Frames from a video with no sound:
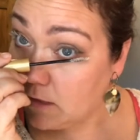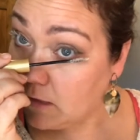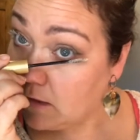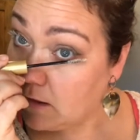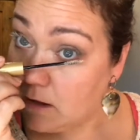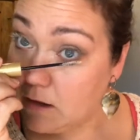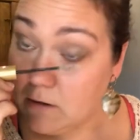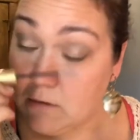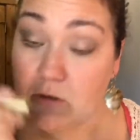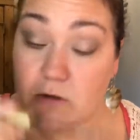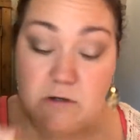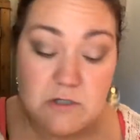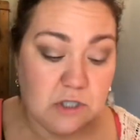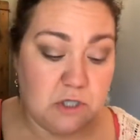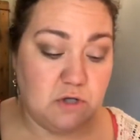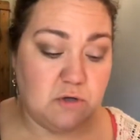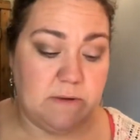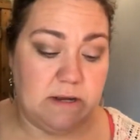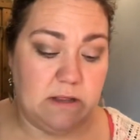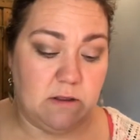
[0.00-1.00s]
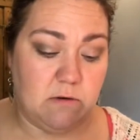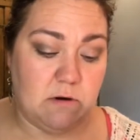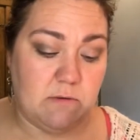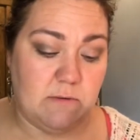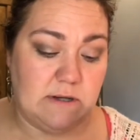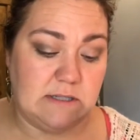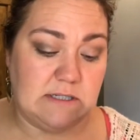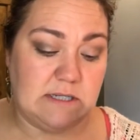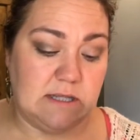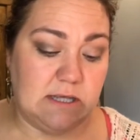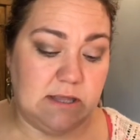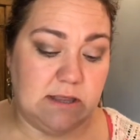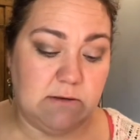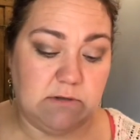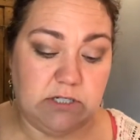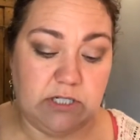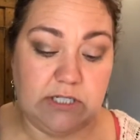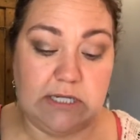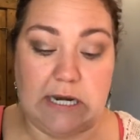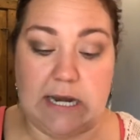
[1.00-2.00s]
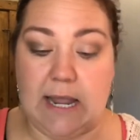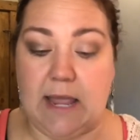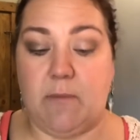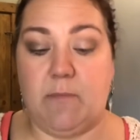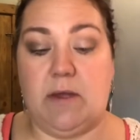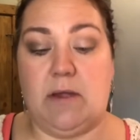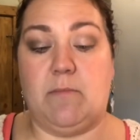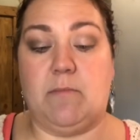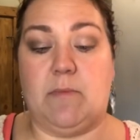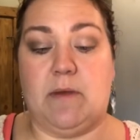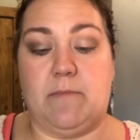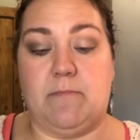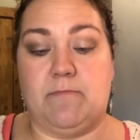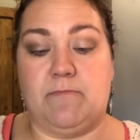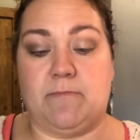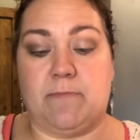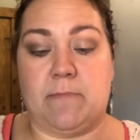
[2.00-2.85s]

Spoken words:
I don't usually do my lower ones. I think that was just out of habit, but